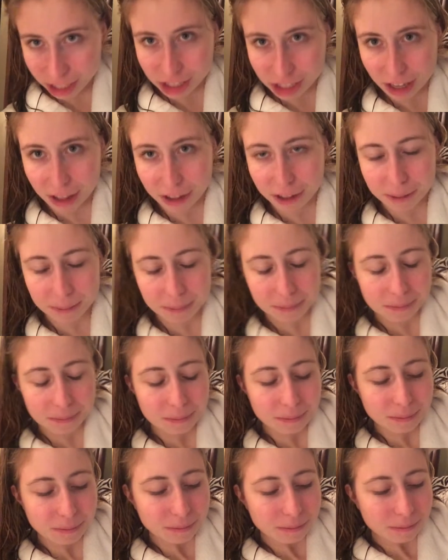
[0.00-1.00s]
each other.
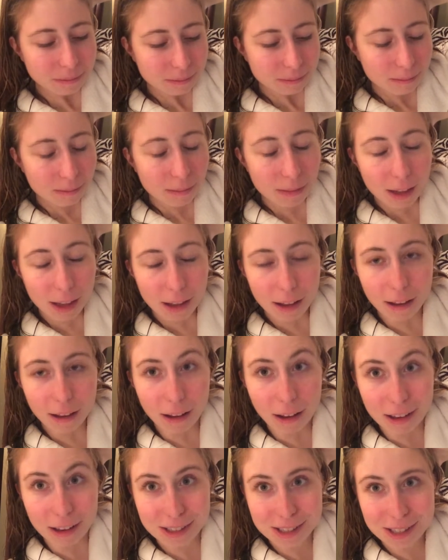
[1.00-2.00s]

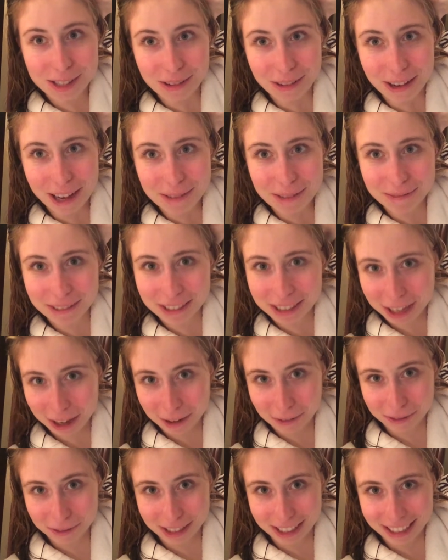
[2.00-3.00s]
Uh, so I'm
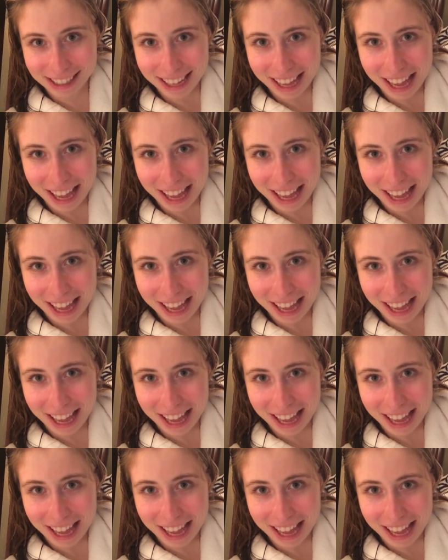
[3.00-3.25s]
recovering